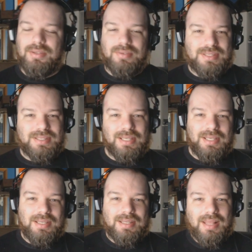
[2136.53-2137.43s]
you'll
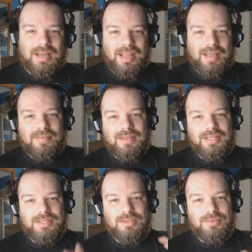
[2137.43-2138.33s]
see that I have a
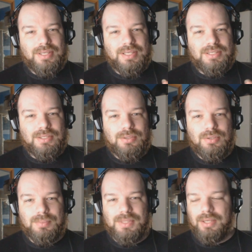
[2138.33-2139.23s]
link to his
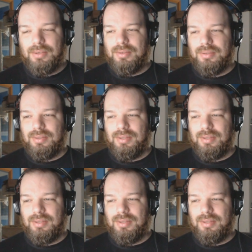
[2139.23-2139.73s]
YouTube channel.